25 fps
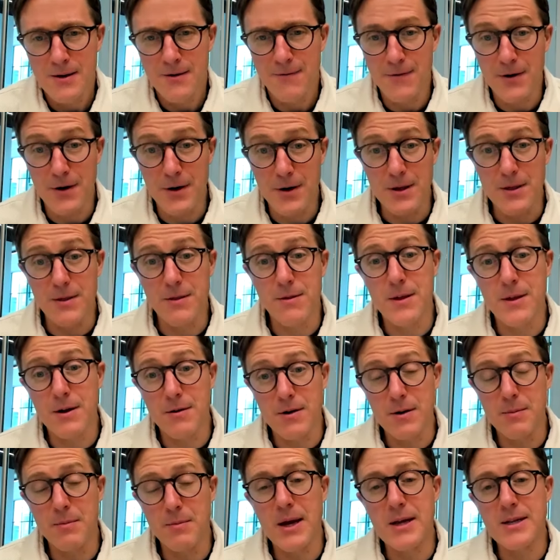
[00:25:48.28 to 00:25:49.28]
very
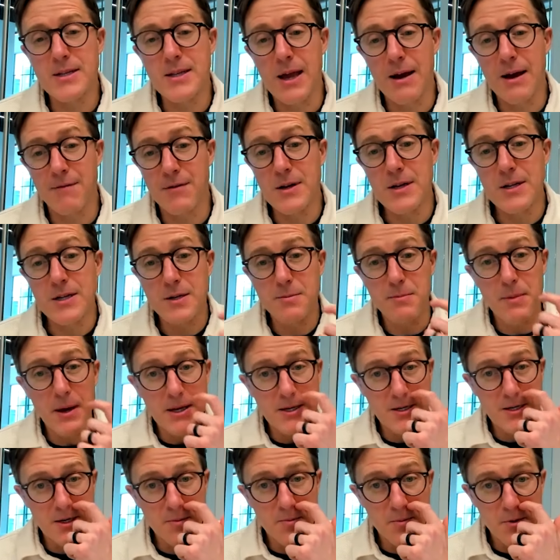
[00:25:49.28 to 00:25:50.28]
theory-based,
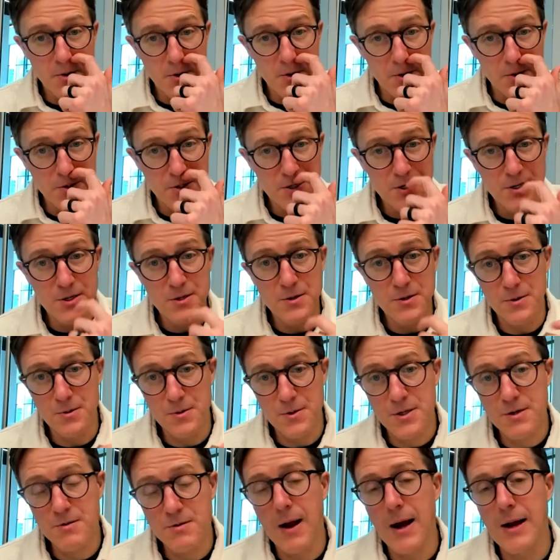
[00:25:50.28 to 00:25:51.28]
evidence-based approach to
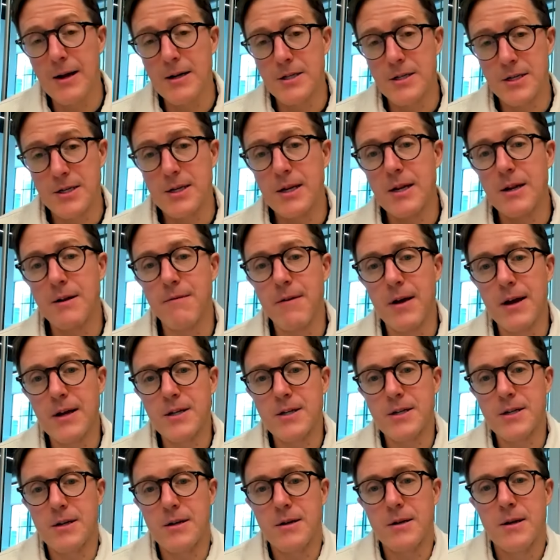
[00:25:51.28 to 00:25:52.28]
strategy and
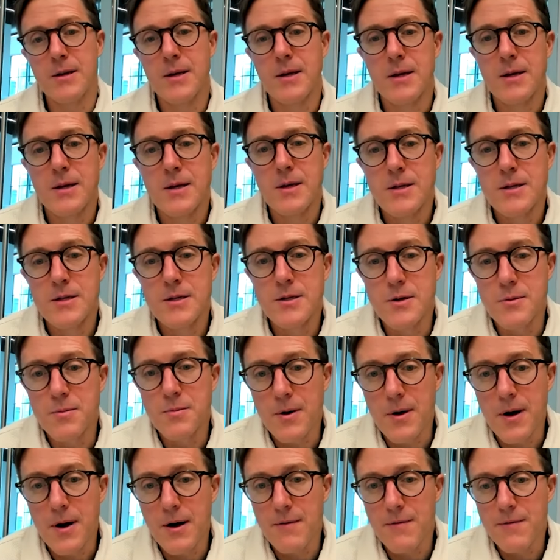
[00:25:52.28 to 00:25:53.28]
innovation,
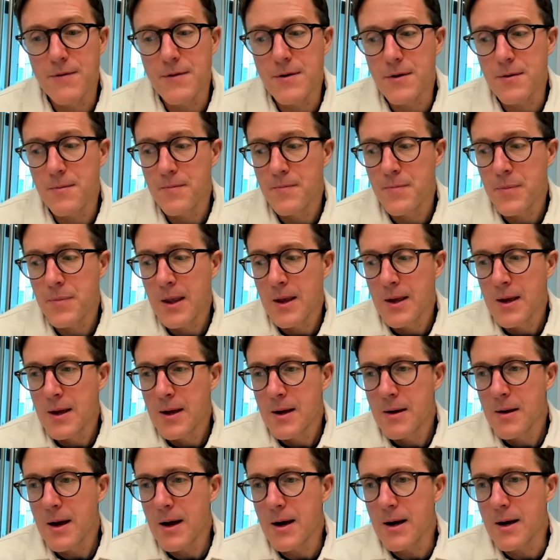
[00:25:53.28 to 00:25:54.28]
super helpful.
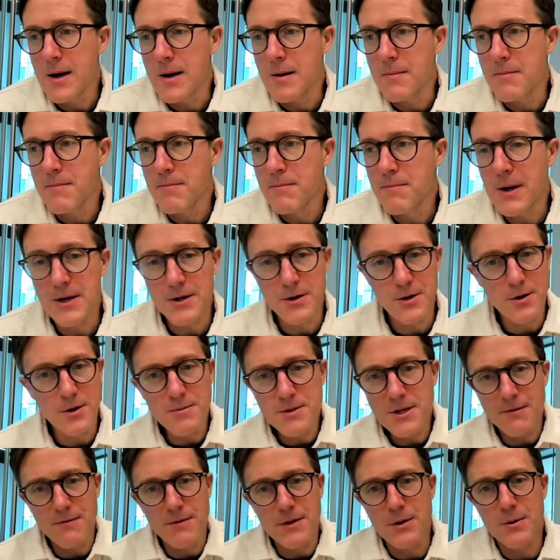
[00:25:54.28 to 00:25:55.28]
Um, but in terms
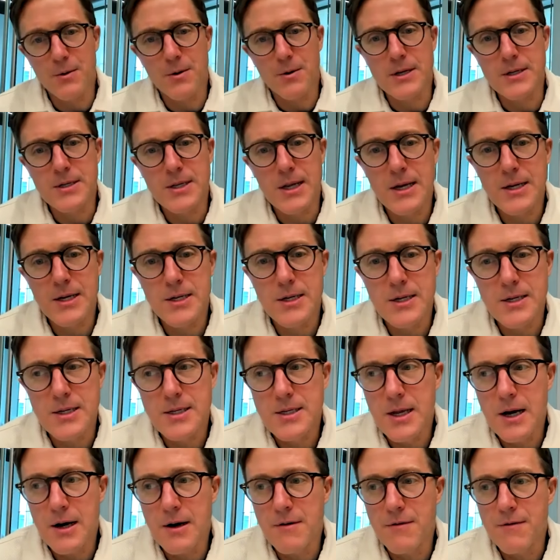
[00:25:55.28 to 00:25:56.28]
of the organization
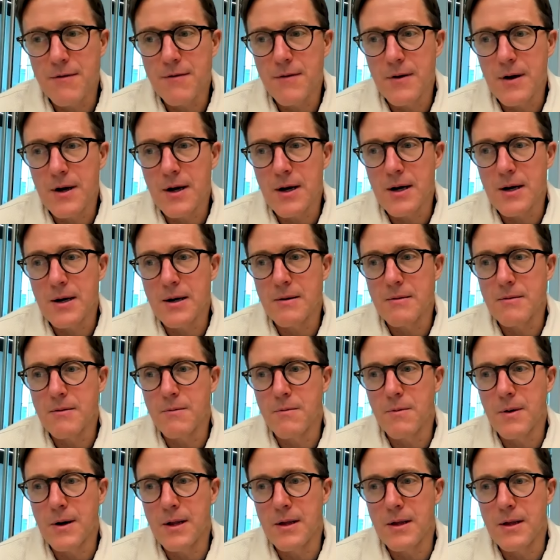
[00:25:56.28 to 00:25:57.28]
itself, uh,
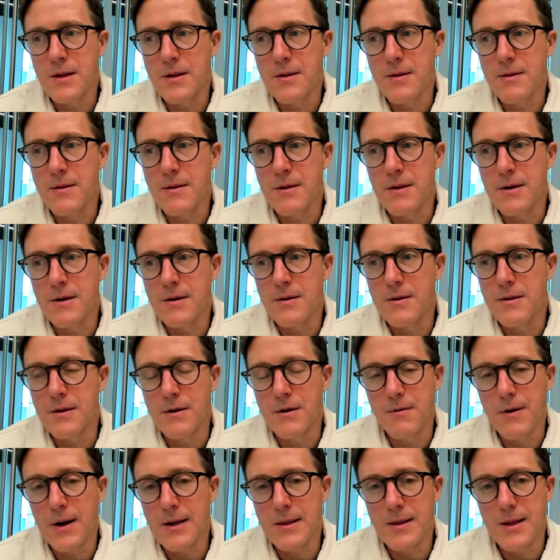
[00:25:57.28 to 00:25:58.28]
one of the the
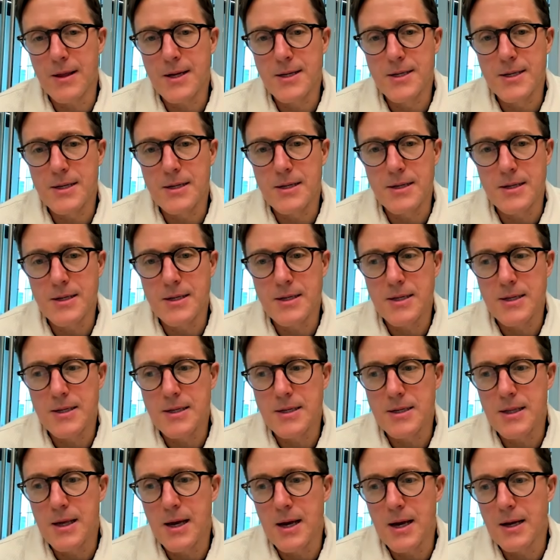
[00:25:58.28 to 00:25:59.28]
great lessons
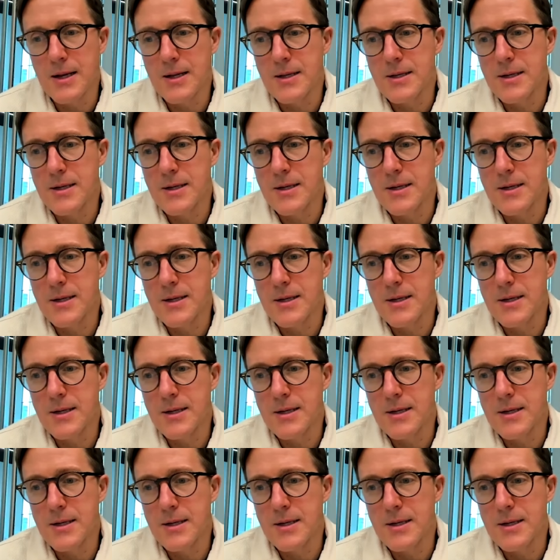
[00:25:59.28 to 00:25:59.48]
is that